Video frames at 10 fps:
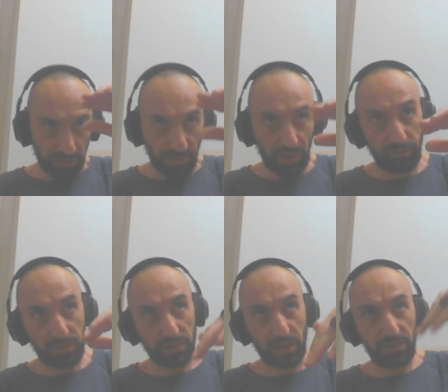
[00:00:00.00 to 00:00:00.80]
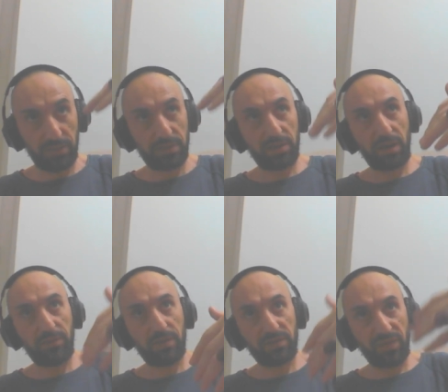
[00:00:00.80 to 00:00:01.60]
drivers, and this
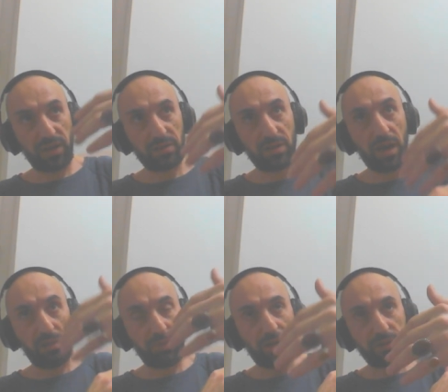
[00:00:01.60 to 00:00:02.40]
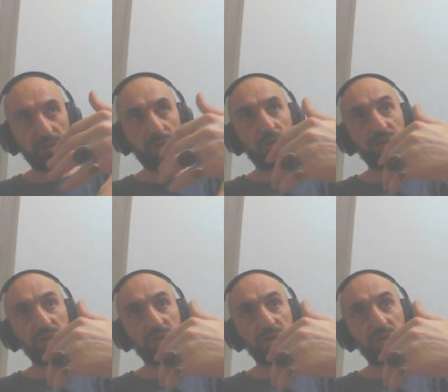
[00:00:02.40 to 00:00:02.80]
drivers face a bug or